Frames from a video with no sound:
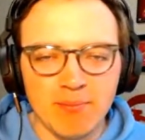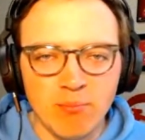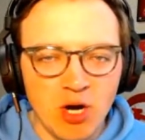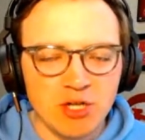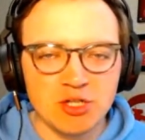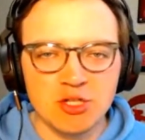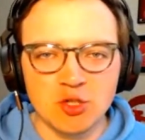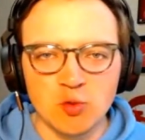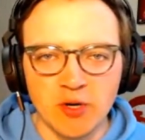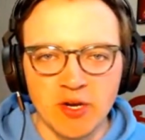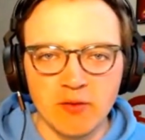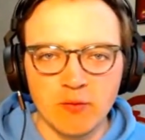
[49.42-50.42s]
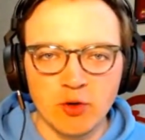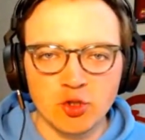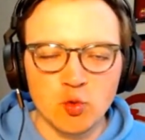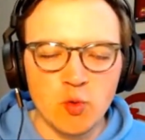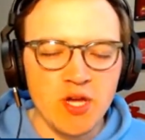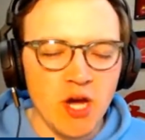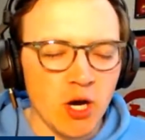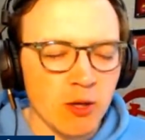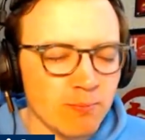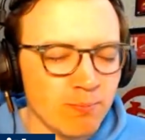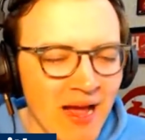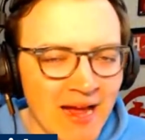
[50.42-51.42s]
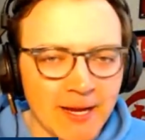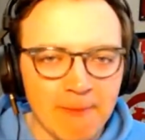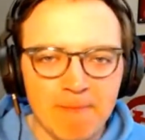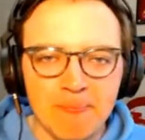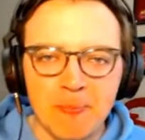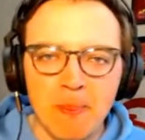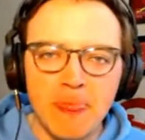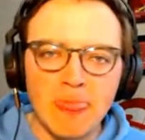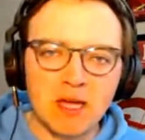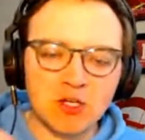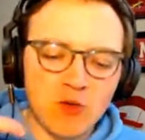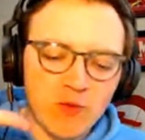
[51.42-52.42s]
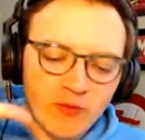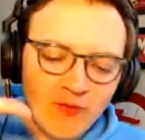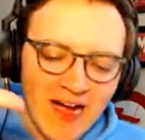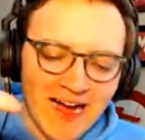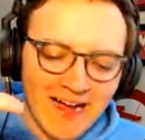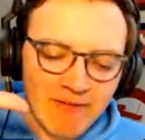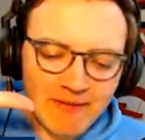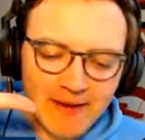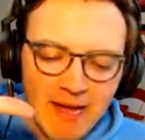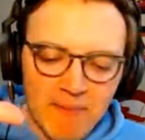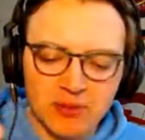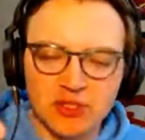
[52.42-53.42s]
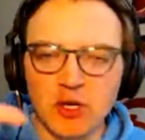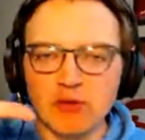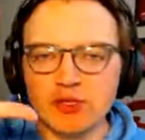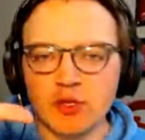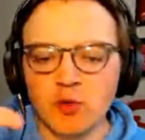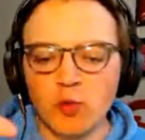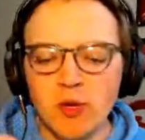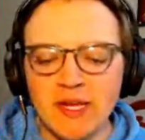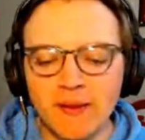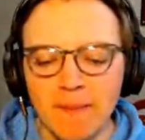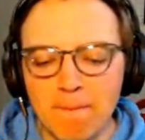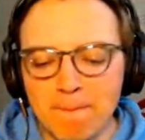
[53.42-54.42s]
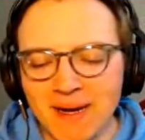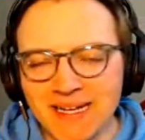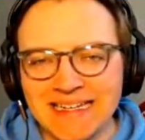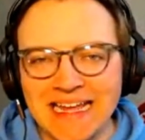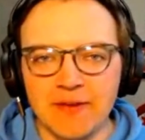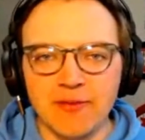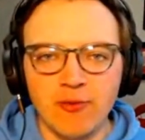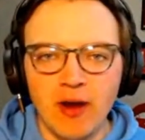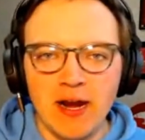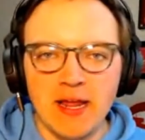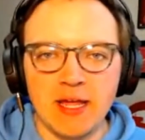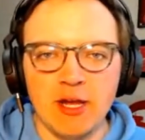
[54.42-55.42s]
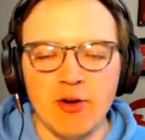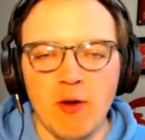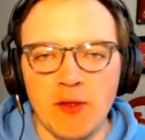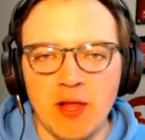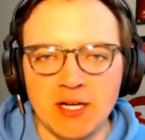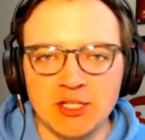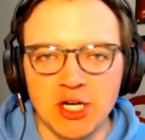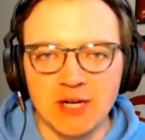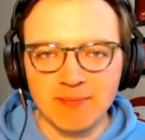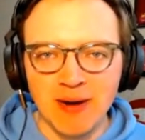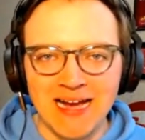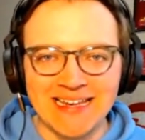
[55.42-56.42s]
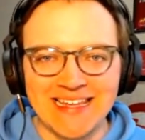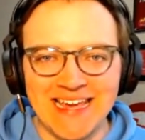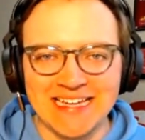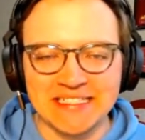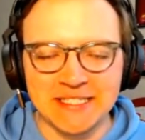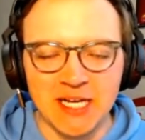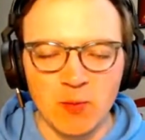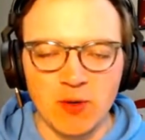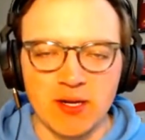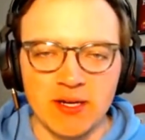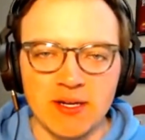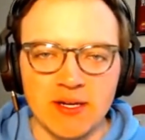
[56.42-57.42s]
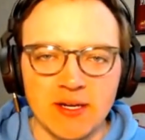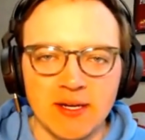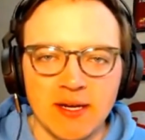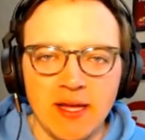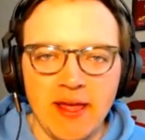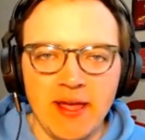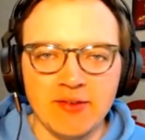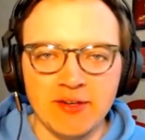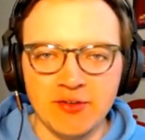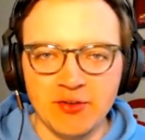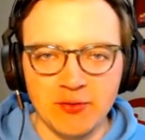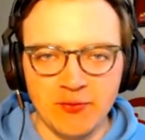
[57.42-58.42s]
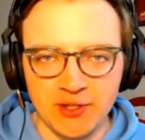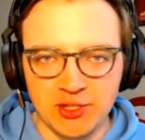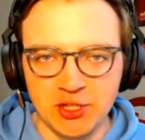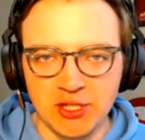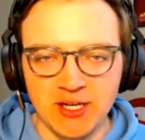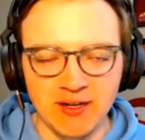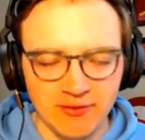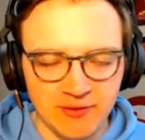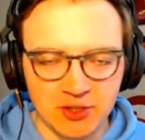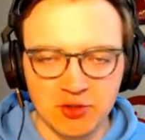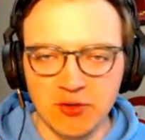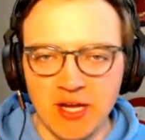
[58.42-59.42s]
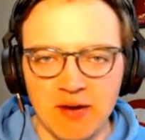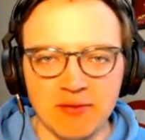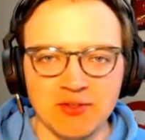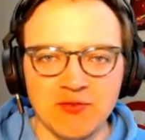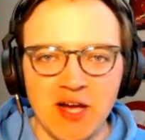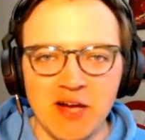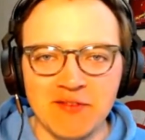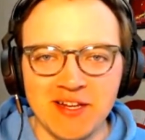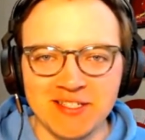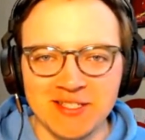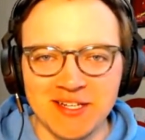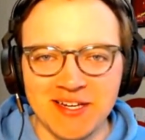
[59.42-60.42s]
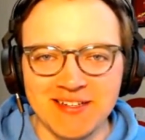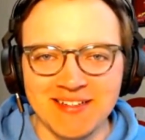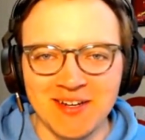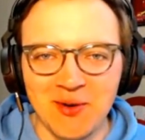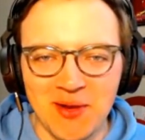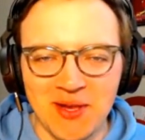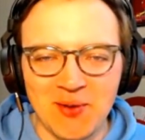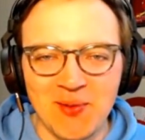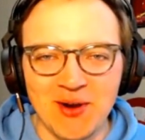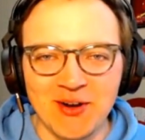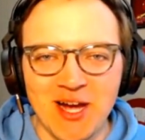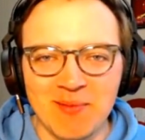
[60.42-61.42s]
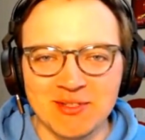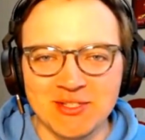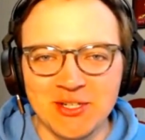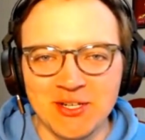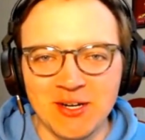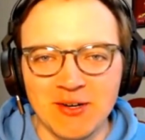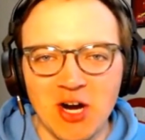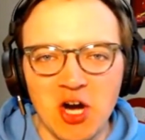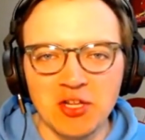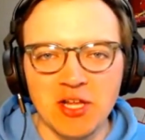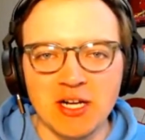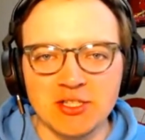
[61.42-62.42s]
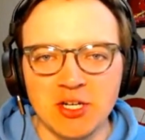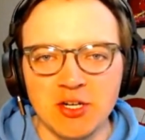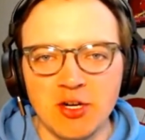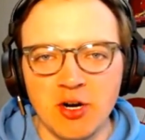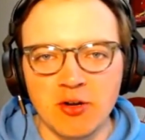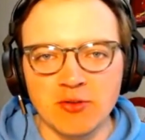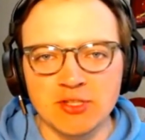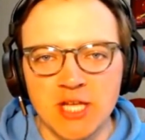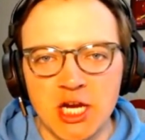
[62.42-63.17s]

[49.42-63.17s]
March the 21st. We are back to 5 episodes a week, Monday to Friday here on the Locked On Podcast Network, as it is officially official now. It's 5 days a week. We are coming to you on Locked On Cardinals.